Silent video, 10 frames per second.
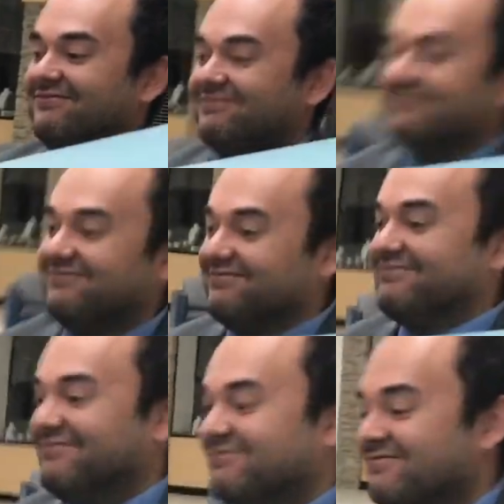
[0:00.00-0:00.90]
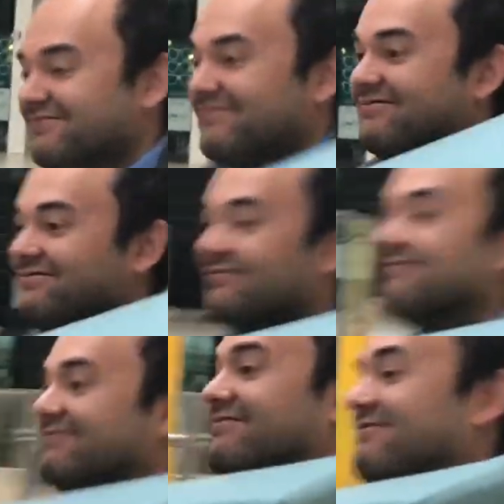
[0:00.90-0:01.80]
but he got to get comfy.
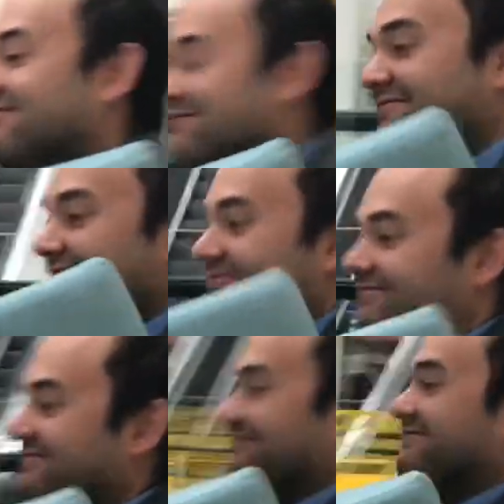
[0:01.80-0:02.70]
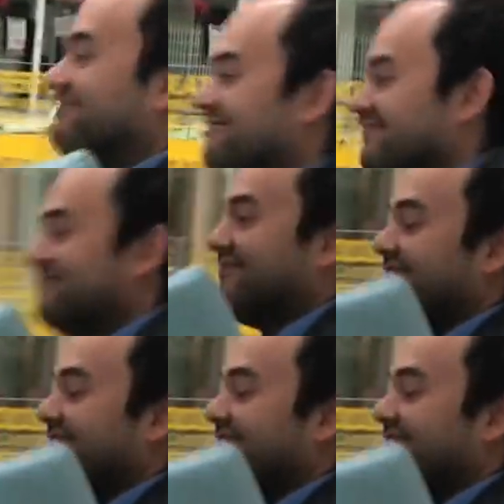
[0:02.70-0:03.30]
Look at that. Man, what a